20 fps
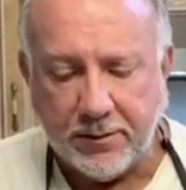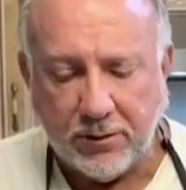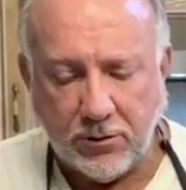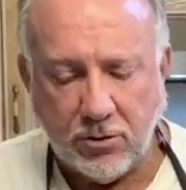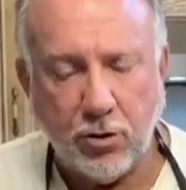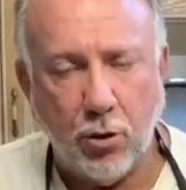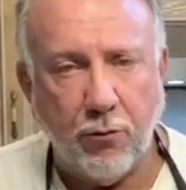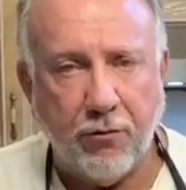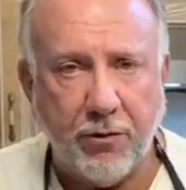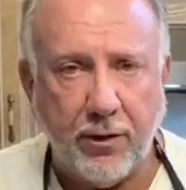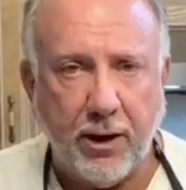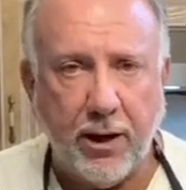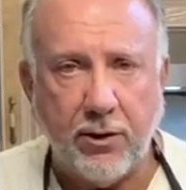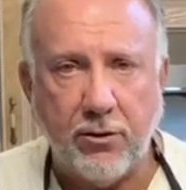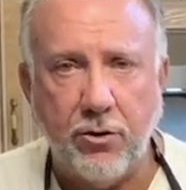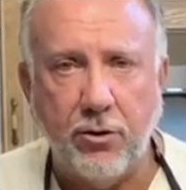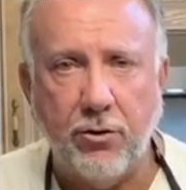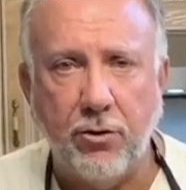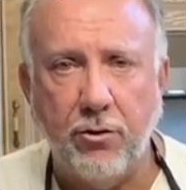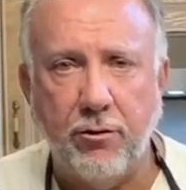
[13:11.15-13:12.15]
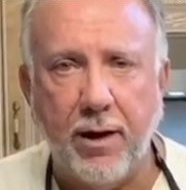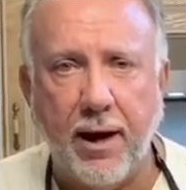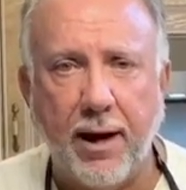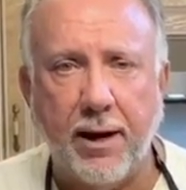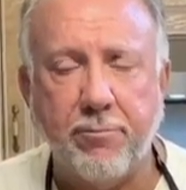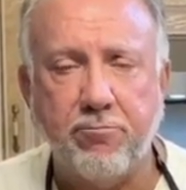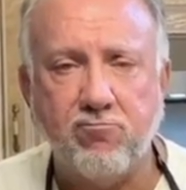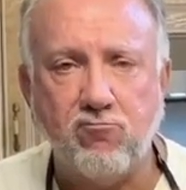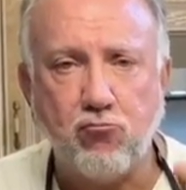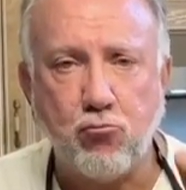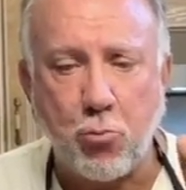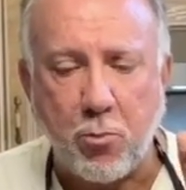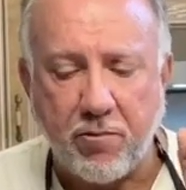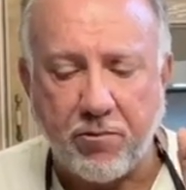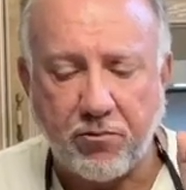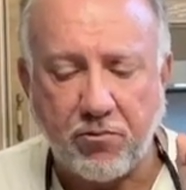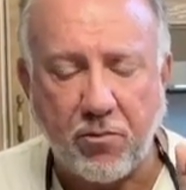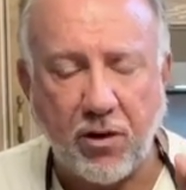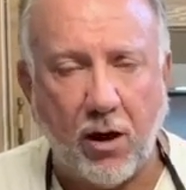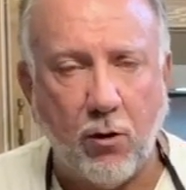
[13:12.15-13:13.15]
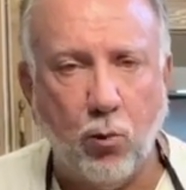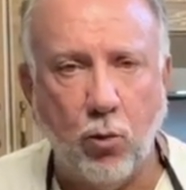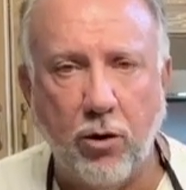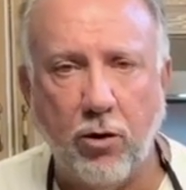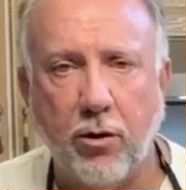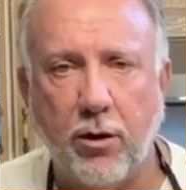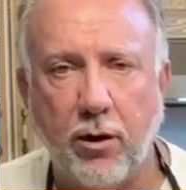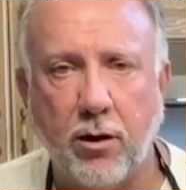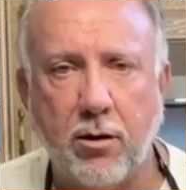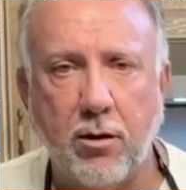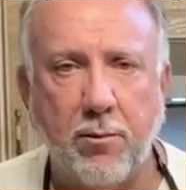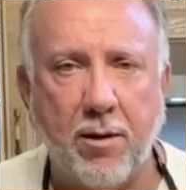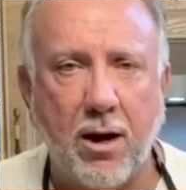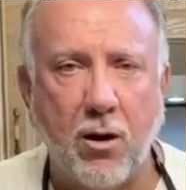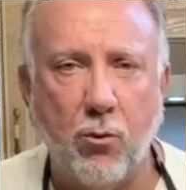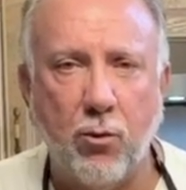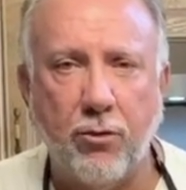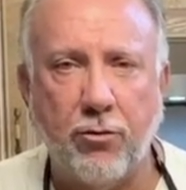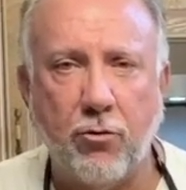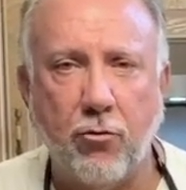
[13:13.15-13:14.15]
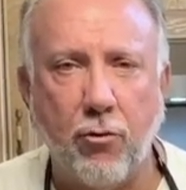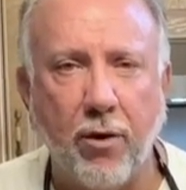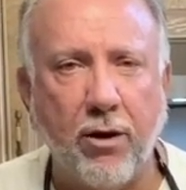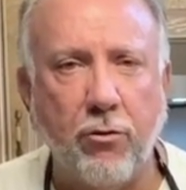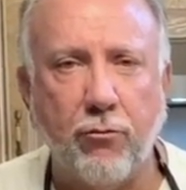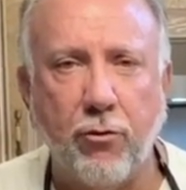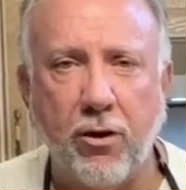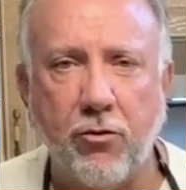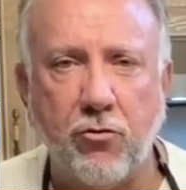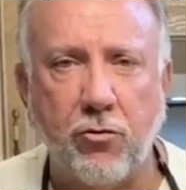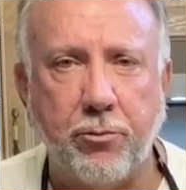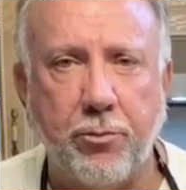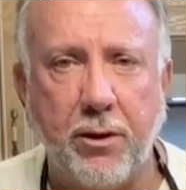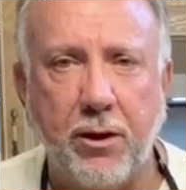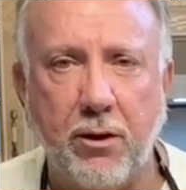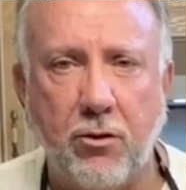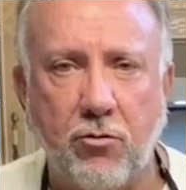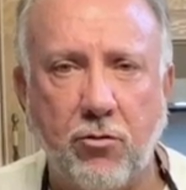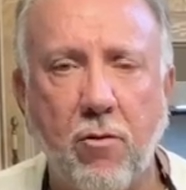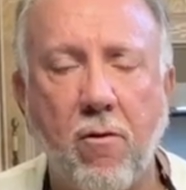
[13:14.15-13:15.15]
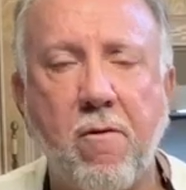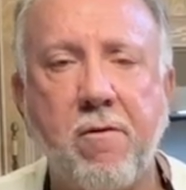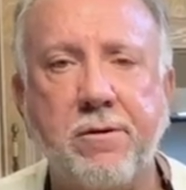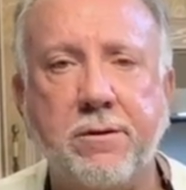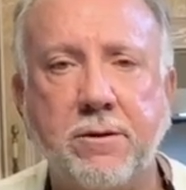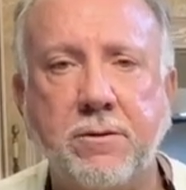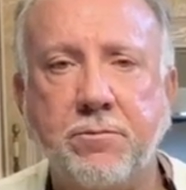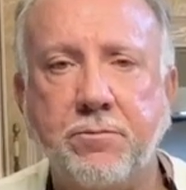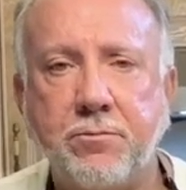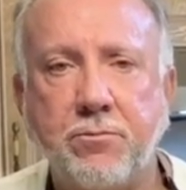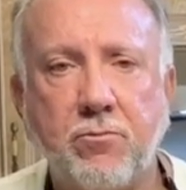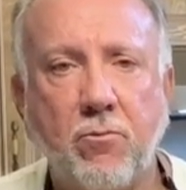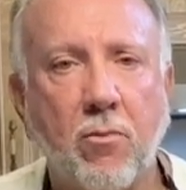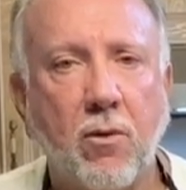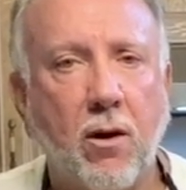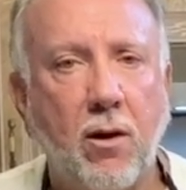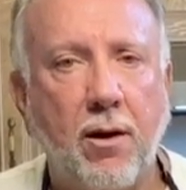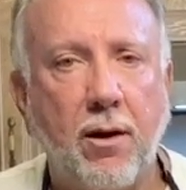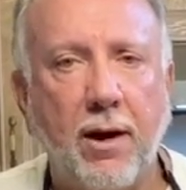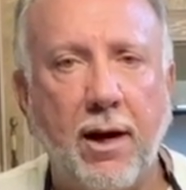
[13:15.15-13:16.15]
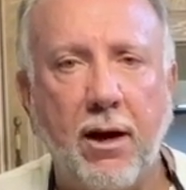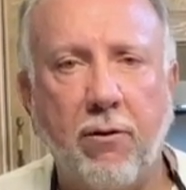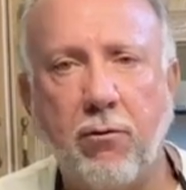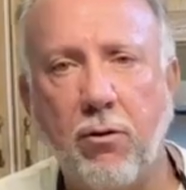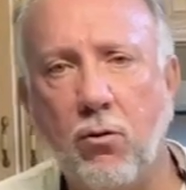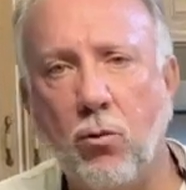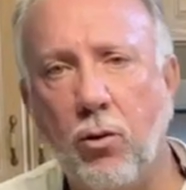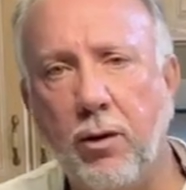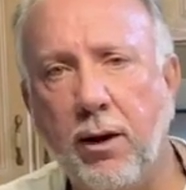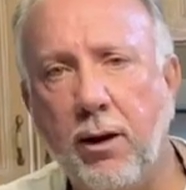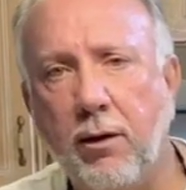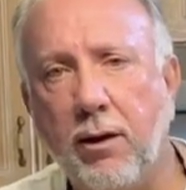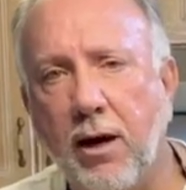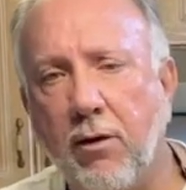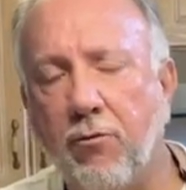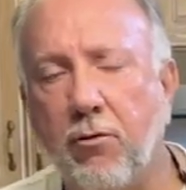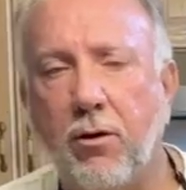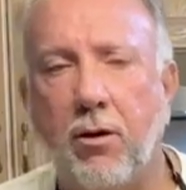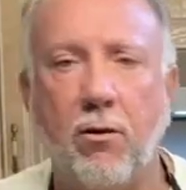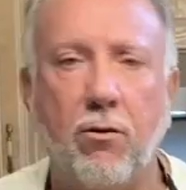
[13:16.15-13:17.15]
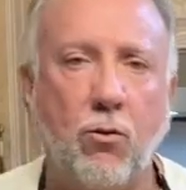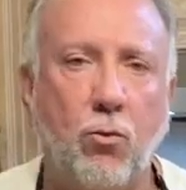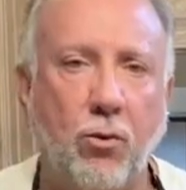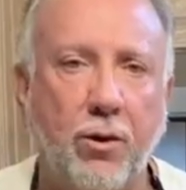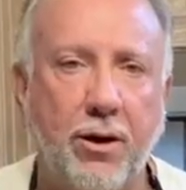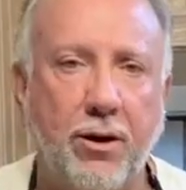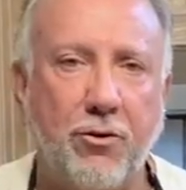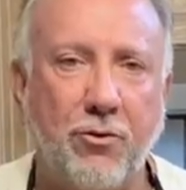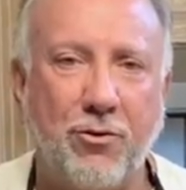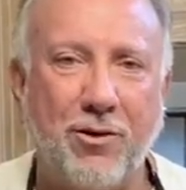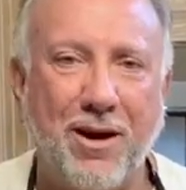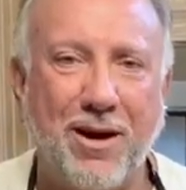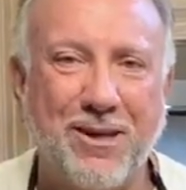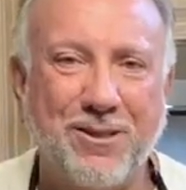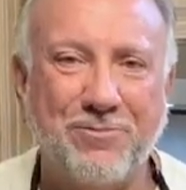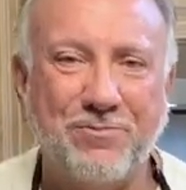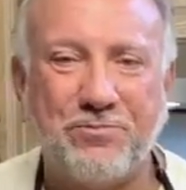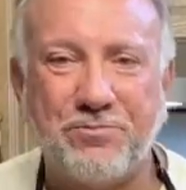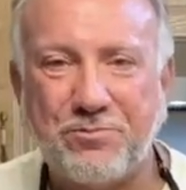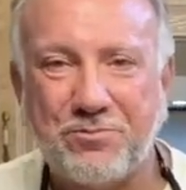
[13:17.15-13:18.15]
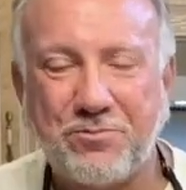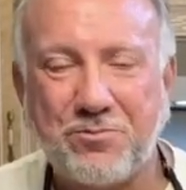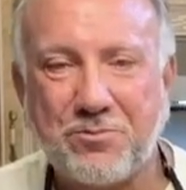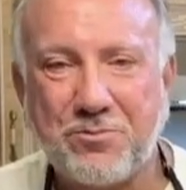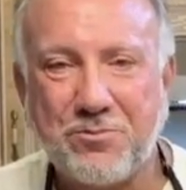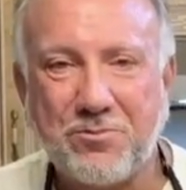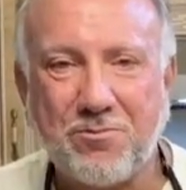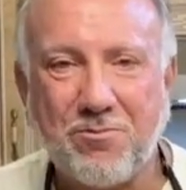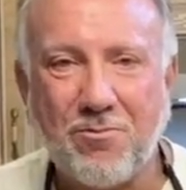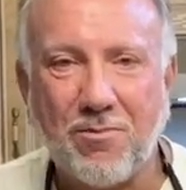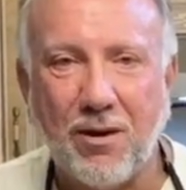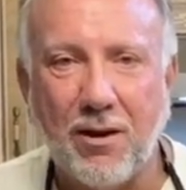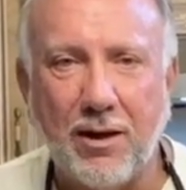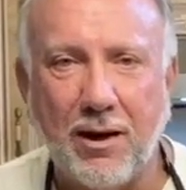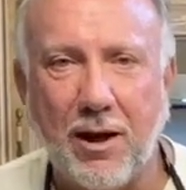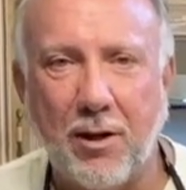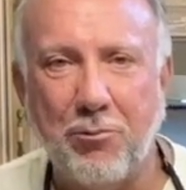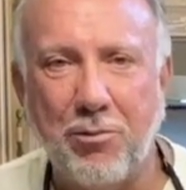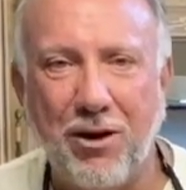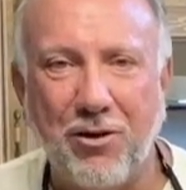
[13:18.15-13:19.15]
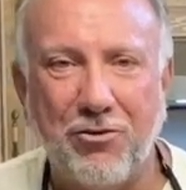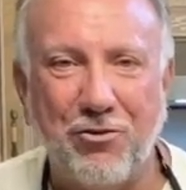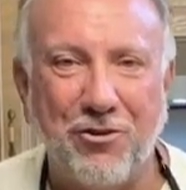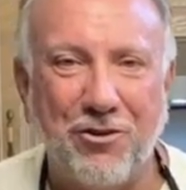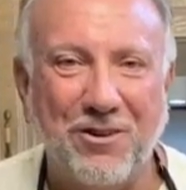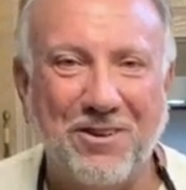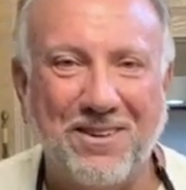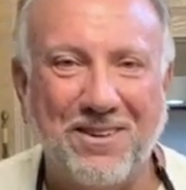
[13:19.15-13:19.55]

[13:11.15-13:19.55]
Don't forget to do that. We're going to come out with great recipes every week, every other week, okay? God bless you.